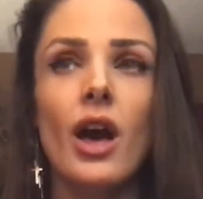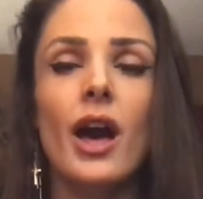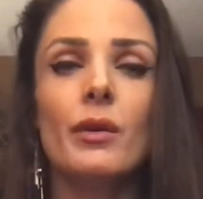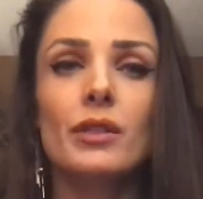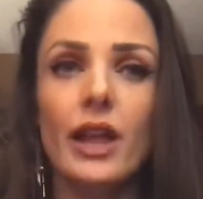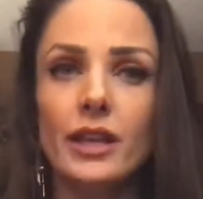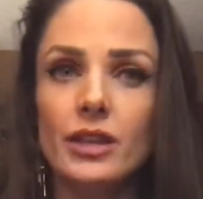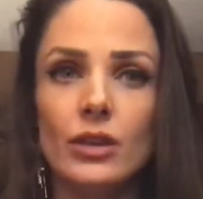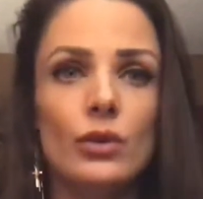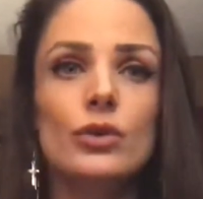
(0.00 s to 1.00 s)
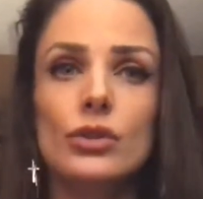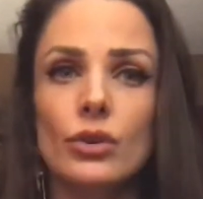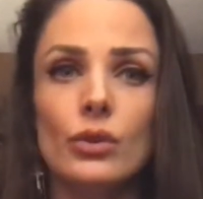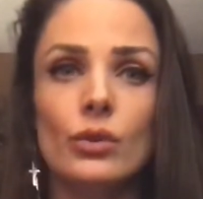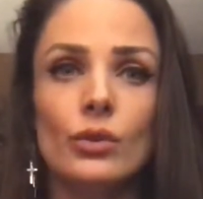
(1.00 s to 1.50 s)
I would like you
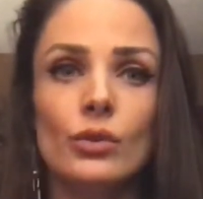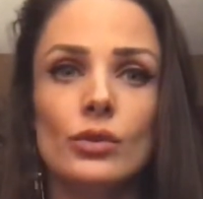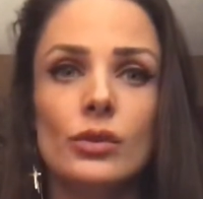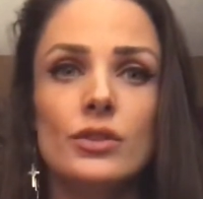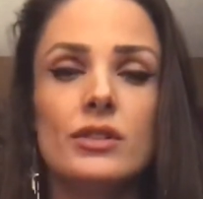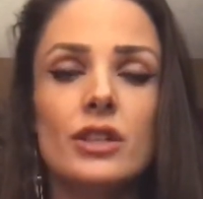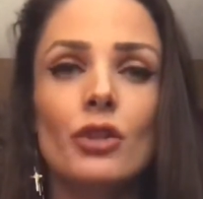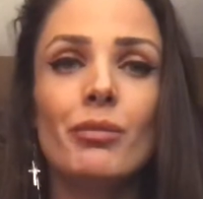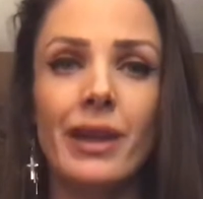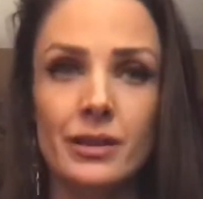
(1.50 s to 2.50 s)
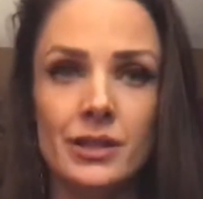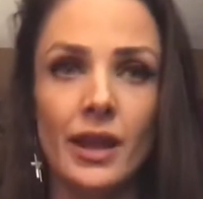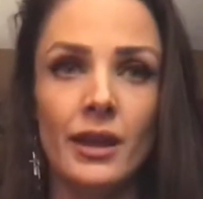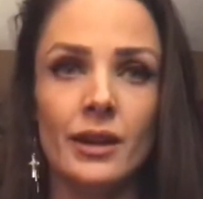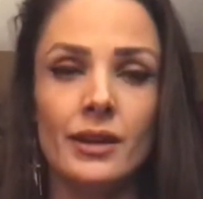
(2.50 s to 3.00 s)
to still
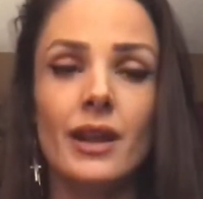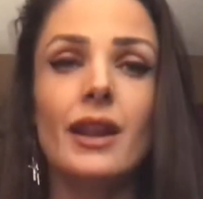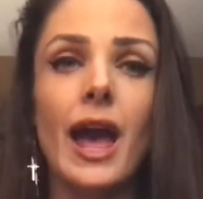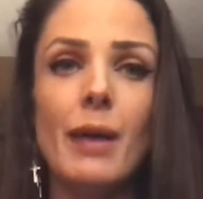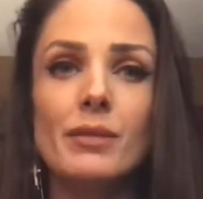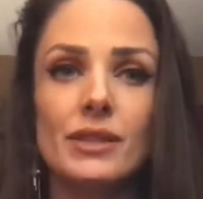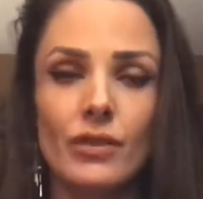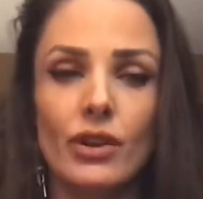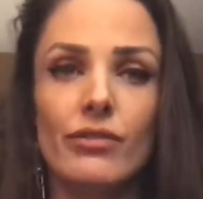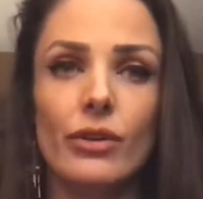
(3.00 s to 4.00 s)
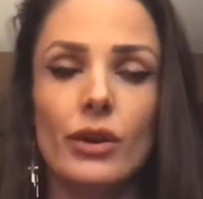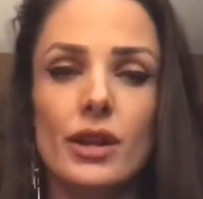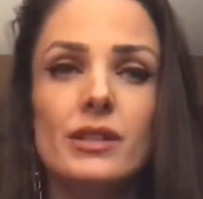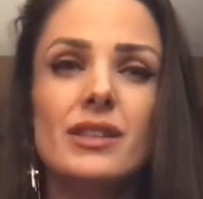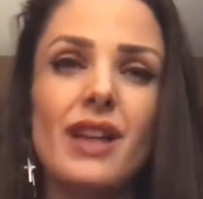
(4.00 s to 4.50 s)
maintain an atmosphere of
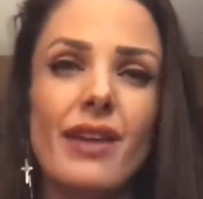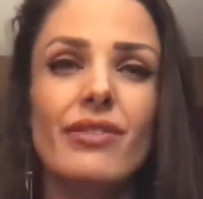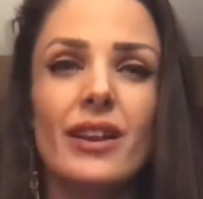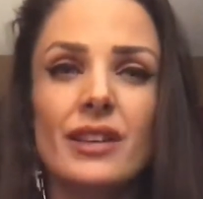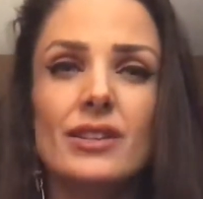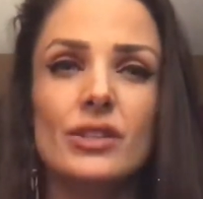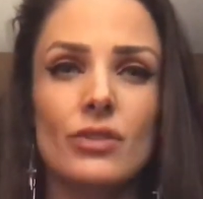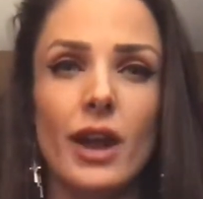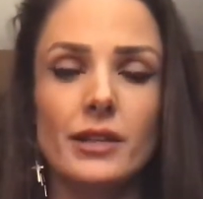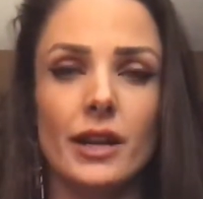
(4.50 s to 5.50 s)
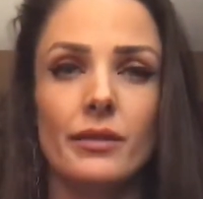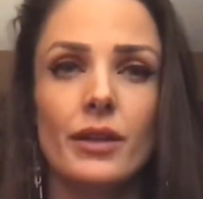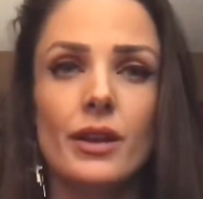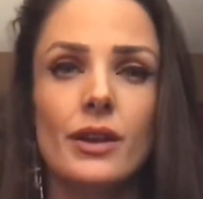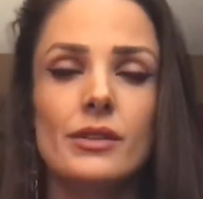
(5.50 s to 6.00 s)
focus because I find it distracting.
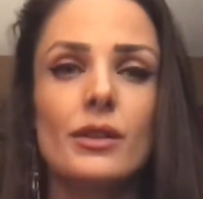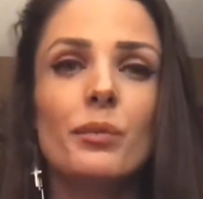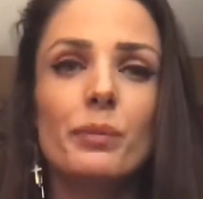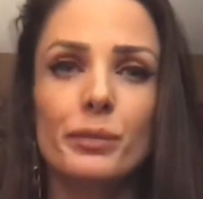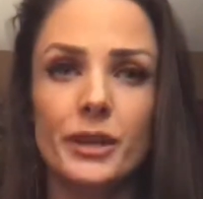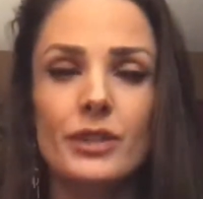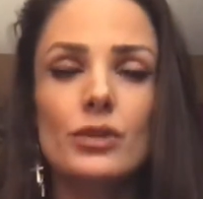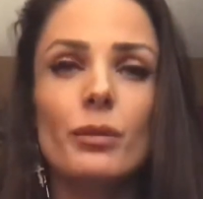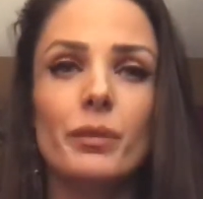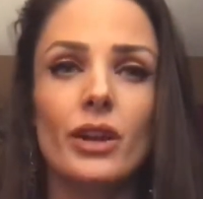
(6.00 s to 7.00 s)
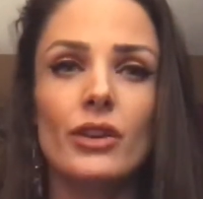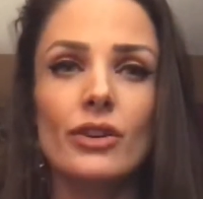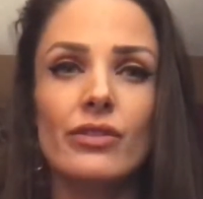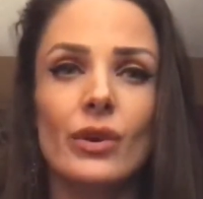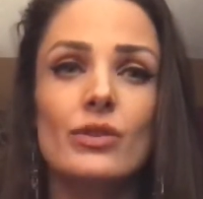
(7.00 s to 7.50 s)
So please don't be on
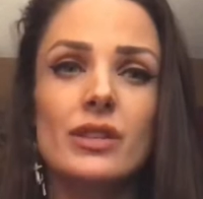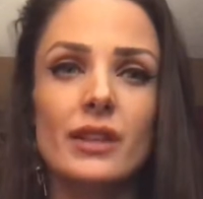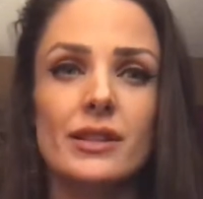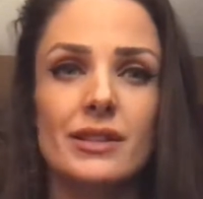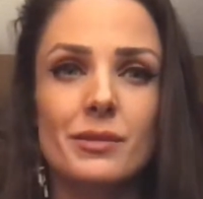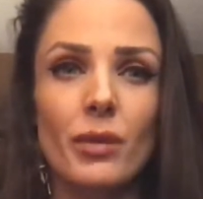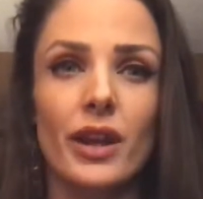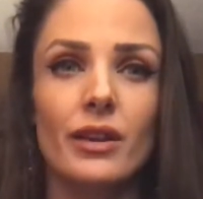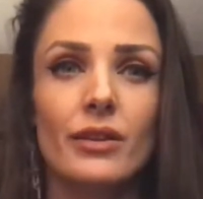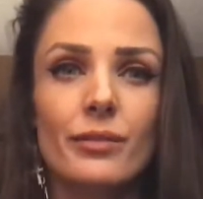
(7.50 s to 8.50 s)
your phones unless it's a break.